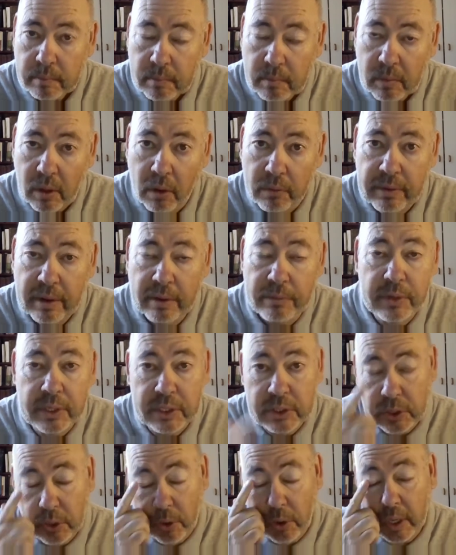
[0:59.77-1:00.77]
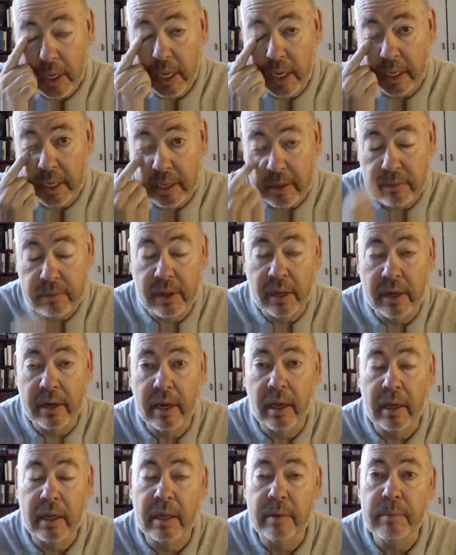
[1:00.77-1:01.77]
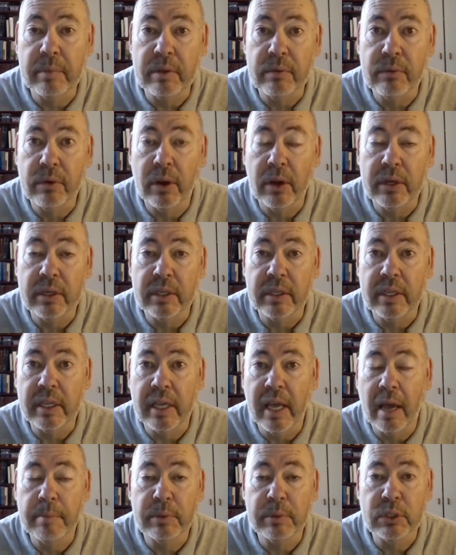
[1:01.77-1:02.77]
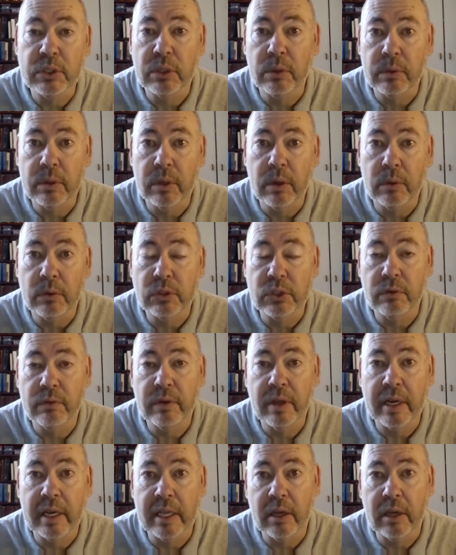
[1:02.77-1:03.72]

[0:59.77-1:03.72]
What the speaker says: of every talk I give, and that can be found in the episode notes of any